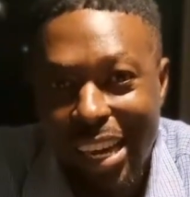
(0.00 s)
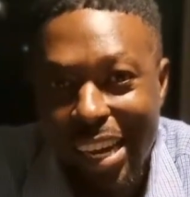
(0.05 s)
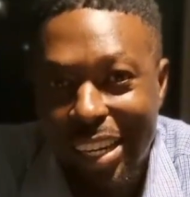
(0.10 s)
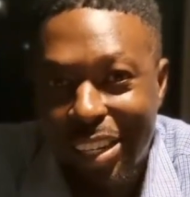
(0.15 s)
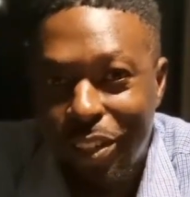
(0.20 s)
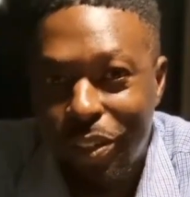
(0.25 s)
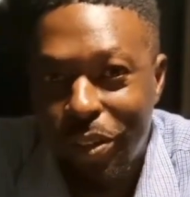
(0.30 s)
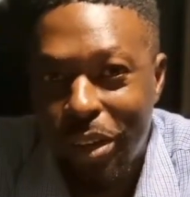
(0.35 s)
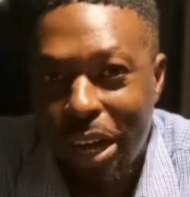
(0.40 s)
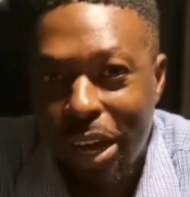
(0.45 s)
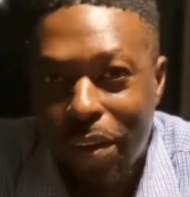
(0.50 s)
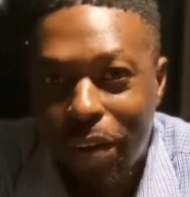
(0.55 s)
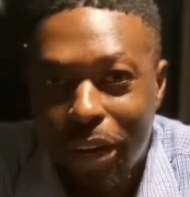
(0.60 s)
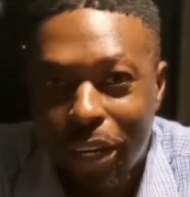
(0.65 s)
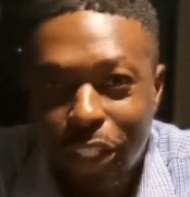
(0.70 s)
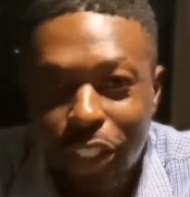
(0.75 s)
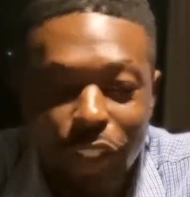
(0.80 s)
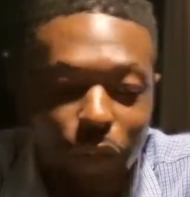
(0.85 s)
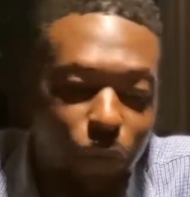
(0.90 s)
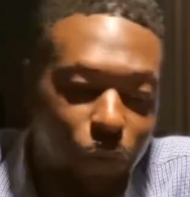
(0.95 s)
And today I want
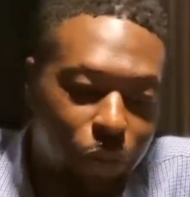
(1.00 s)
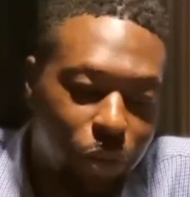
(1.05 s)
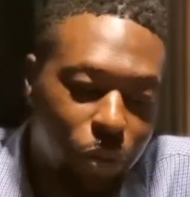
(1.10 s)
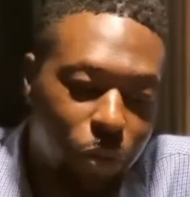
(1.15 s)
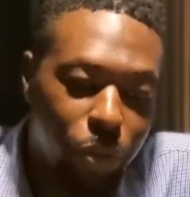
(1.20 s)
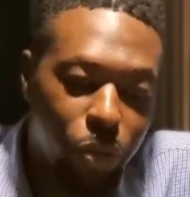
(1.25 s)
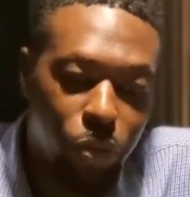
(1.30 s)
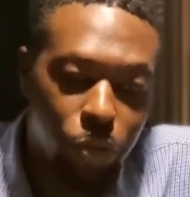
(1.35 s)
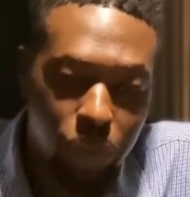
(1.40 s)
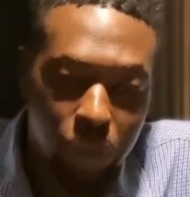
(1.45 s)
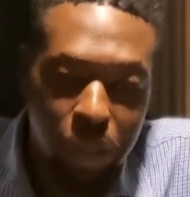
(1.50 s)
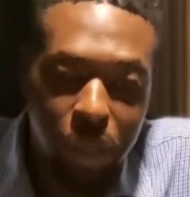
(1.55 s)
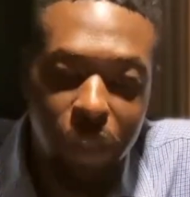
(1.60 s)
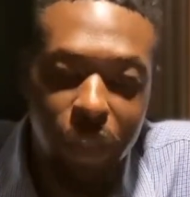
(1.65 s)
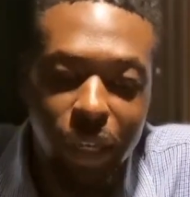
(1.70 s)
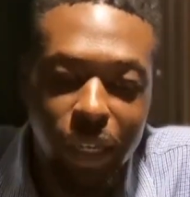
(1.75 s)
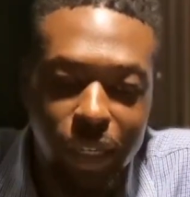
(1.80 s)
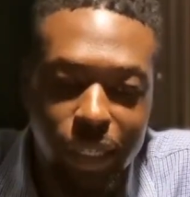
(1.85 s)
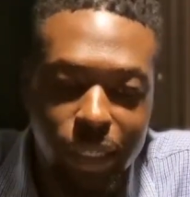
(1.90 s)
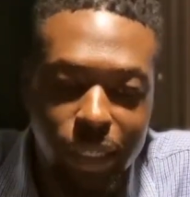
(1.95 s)
to share with you three
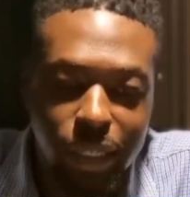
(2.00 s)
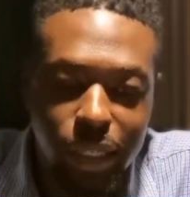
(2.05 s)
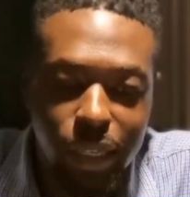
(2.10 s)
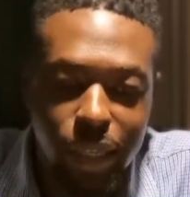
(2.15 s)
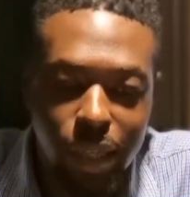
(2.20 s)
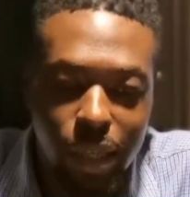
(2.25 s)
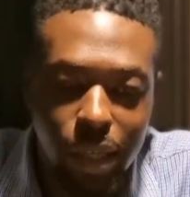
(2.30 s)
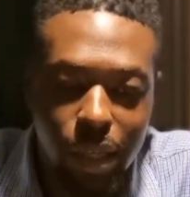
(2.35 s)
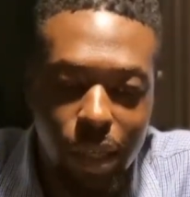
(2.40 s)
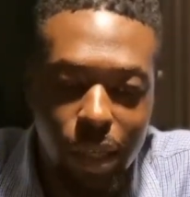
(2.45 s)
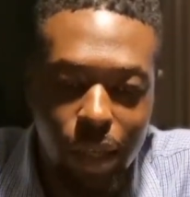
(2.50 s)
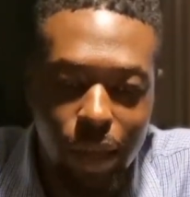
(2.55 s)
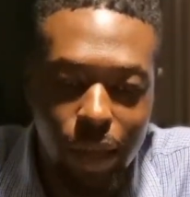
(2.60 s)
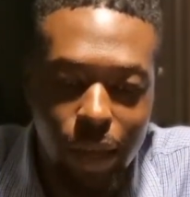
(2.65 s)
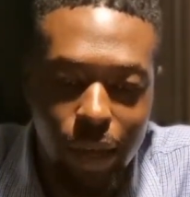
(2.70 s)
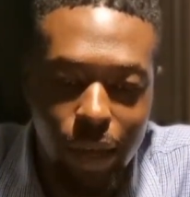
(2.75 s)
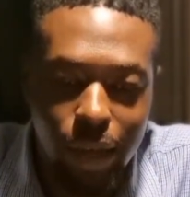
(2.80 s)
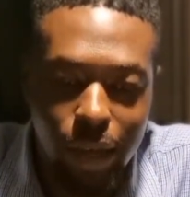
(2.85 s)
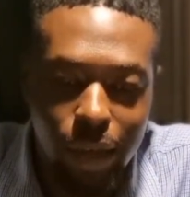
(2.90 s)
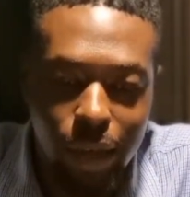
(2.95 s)
things
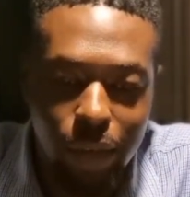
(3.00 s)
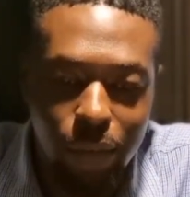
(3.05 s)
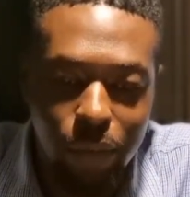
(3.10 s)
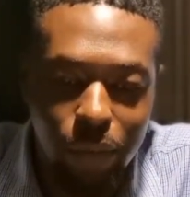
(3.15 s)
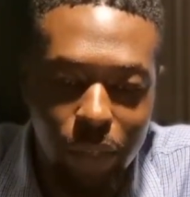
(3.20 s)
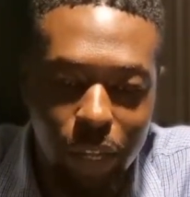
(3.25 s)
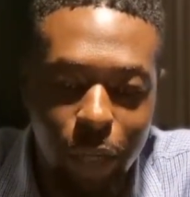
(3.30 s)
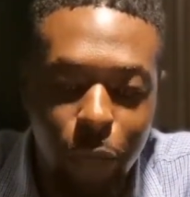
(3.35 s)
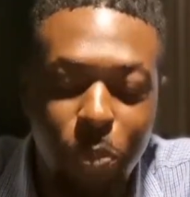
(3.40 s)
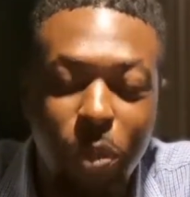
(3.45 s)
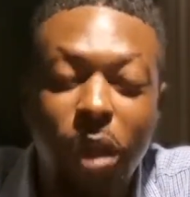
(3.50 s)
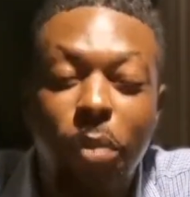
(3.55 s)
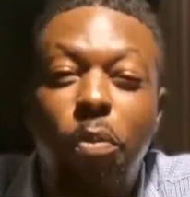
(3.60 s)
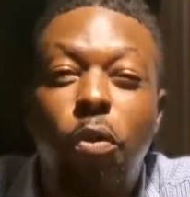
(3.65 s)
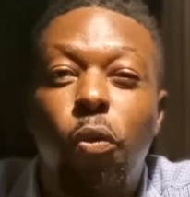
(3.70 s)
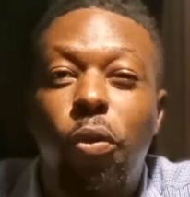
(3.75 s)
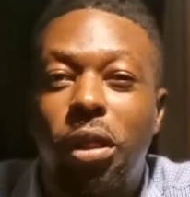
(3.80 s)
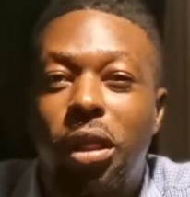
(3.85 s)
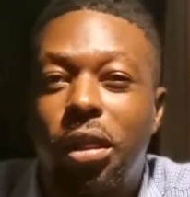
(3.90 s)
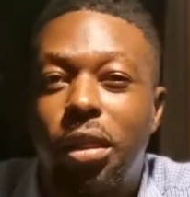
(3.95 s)
that
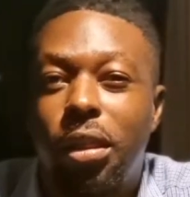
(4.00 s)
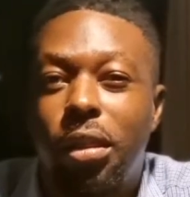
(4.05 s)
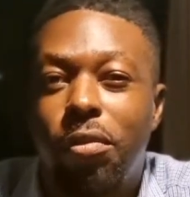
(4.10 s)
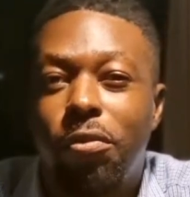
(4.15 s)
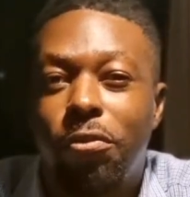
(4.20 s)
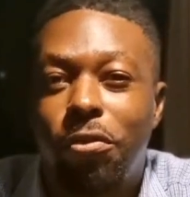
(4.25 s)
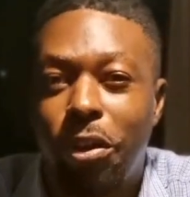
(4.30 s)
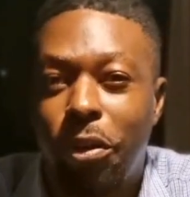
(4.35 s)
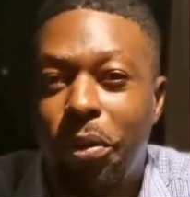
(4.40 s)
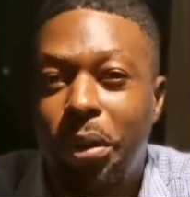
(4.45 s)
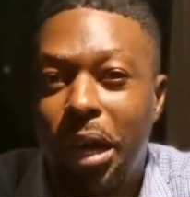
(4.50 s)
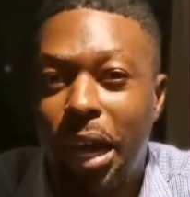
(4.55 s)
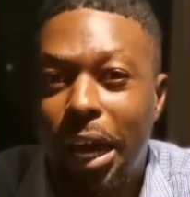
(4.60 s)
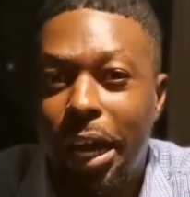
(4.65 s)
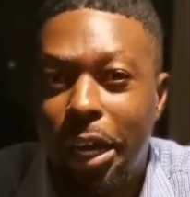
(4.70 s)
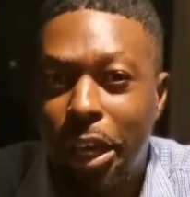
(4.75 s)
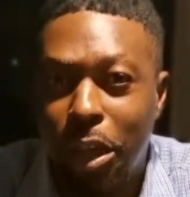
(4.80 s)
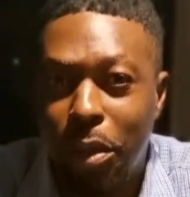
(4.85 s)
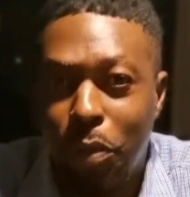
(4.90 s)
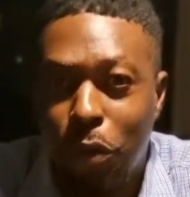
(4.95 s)
people with very
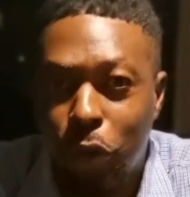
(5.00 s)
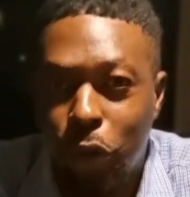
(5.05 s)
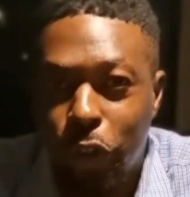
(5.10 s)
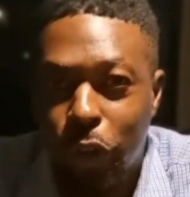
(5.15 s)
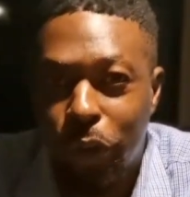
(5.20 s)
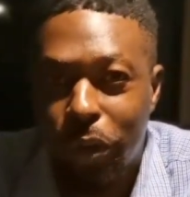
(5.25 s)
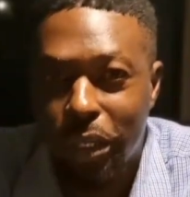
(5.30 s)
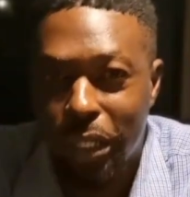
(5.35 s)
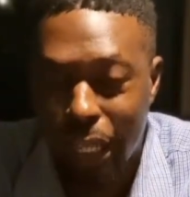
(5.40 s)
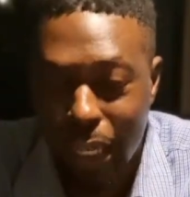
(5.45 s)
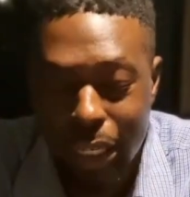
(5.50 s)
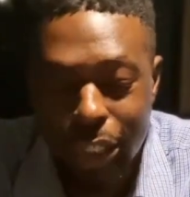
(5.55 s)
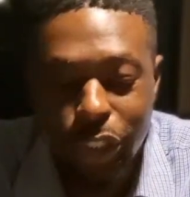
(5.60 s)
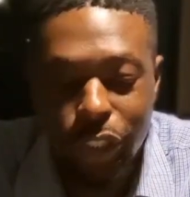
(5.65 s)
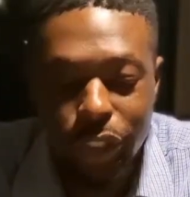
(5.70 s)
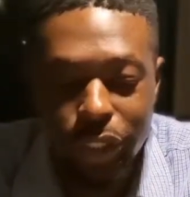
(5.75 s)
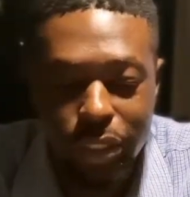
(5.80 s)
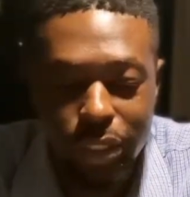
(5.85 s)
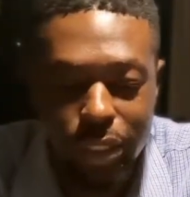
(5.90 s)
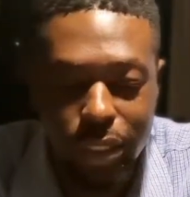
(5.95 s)
high emotional
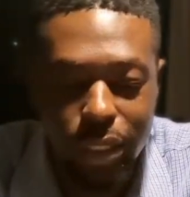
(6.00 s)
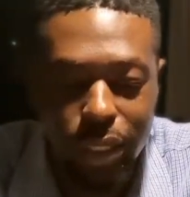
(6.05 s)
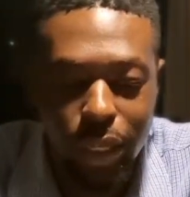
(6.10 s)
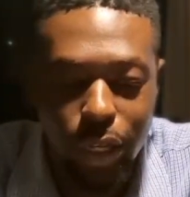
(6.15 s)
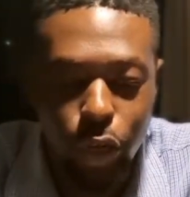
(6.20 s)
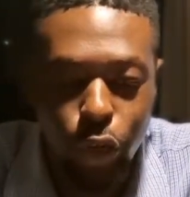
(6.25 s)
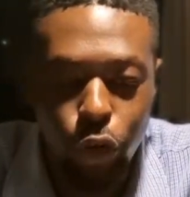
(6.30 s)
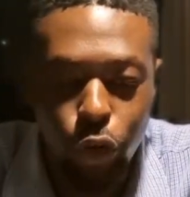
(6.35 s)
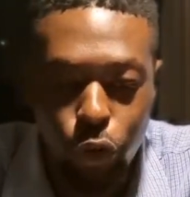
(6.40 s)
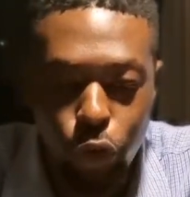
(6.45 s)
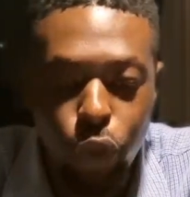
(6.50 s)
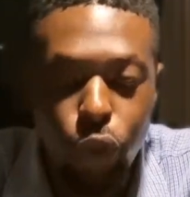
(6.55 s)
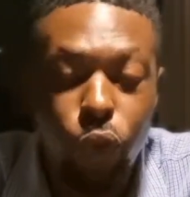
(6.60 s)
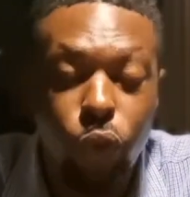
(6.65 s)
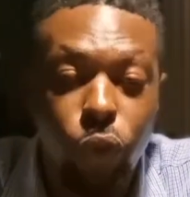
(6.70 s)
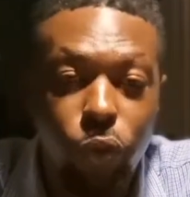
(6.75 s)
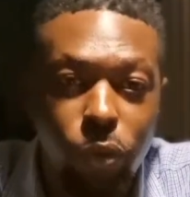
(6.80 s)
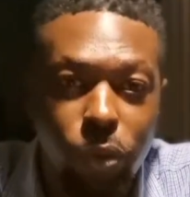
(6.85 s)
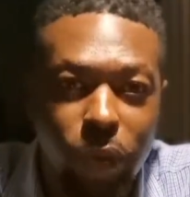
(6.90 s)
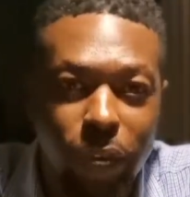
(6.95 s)
intelligence
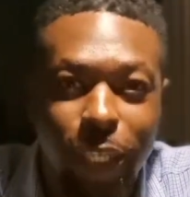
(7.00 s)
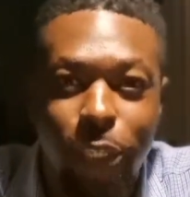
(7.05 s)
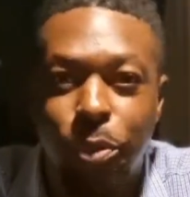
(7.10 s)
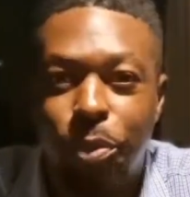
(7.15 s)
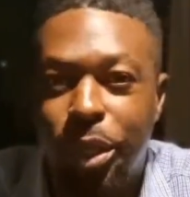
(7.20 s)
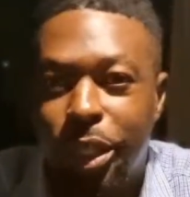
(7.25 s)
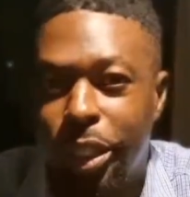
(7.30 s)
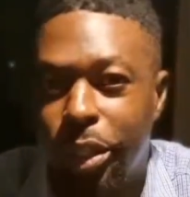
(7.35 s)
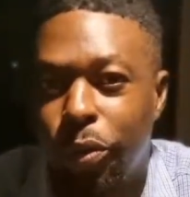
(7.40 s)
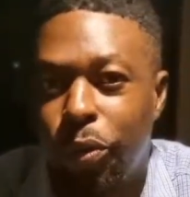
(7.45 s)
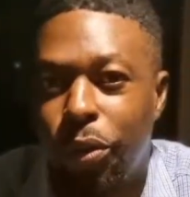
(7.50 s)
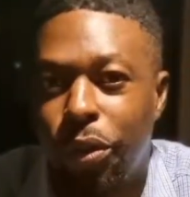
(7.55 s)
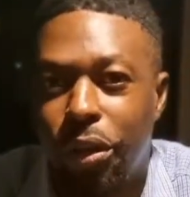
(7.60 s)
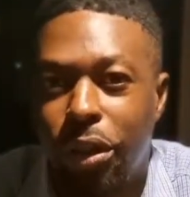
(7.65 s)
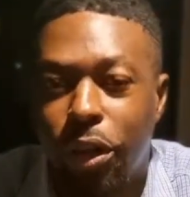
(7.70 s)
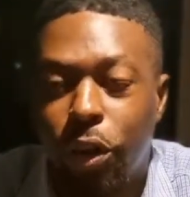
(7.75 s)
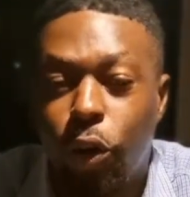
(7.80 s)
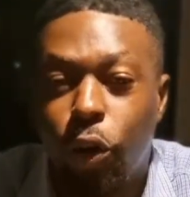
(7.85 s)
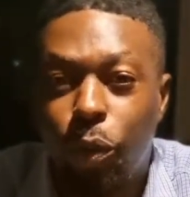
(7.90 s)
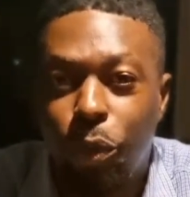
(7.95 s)
do, especially when
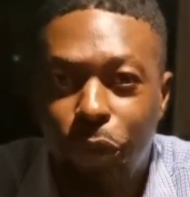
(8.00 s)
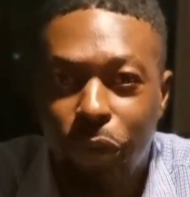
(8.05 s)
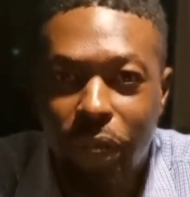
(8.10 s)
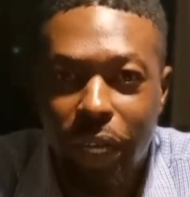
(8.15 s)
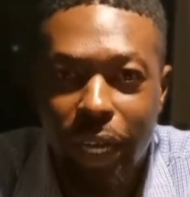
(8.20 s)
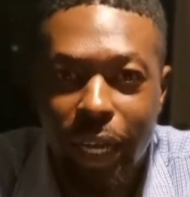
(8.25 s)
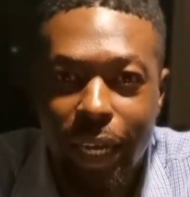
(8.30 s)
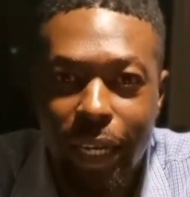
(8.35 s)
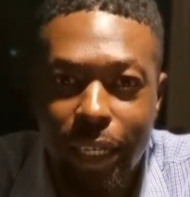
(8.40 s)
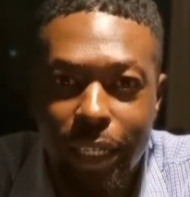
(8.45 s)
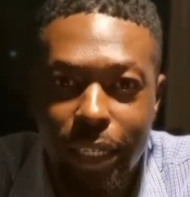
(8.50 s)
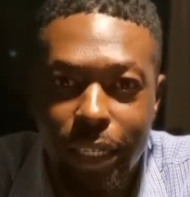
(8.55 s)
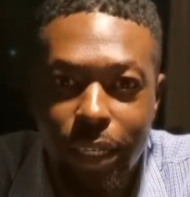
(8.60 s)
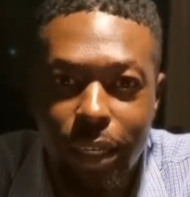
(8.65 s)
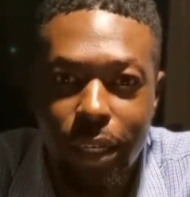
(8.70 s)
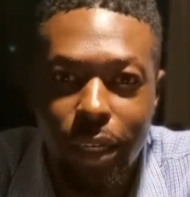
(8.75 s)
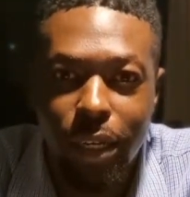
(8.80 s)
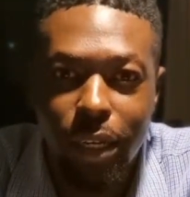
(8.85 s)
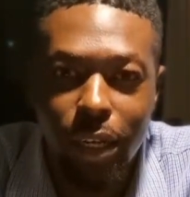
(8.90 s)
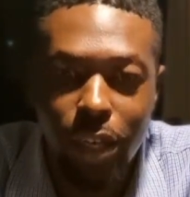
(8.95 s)
they're
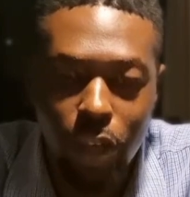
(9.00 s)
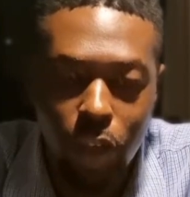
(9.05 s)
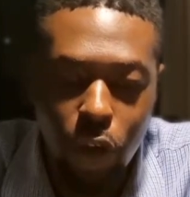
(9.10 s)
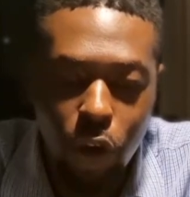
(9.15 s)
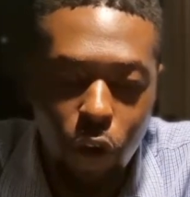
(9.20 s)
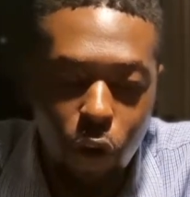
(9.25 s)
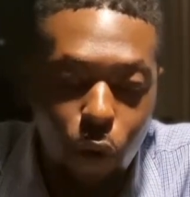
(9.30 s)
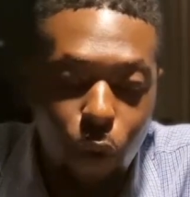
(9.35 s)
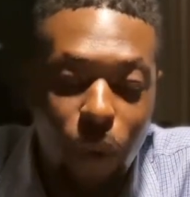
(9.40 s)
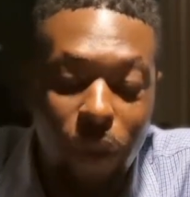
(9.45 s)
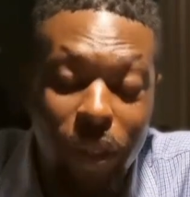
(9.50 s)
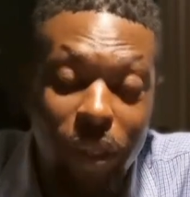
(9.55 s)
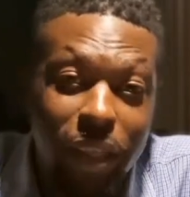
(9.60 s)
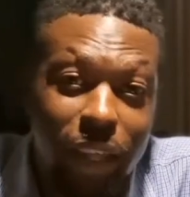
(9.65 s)
communicating or when